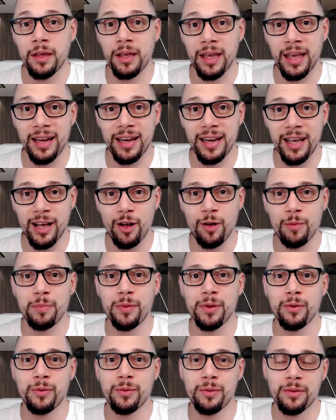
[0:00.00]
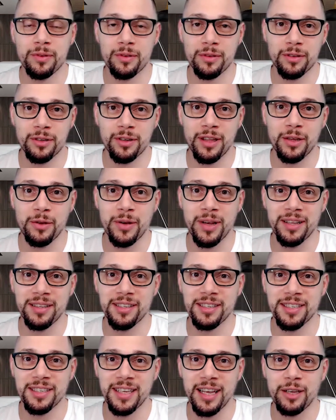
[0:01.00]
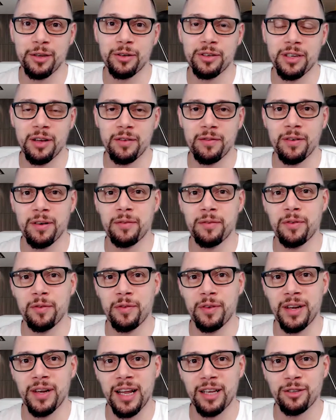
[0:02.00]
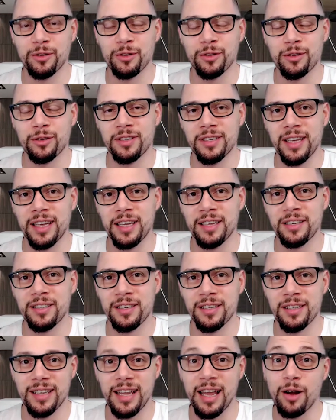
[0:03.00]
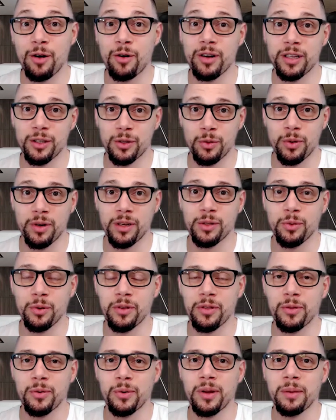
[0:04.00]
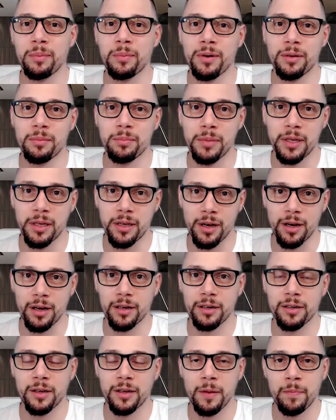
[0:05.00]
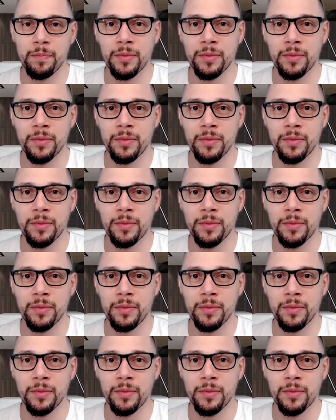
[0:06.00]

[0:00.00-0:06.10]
can help you so that you can set yourself up for financial success, not only in 2023, but beyond.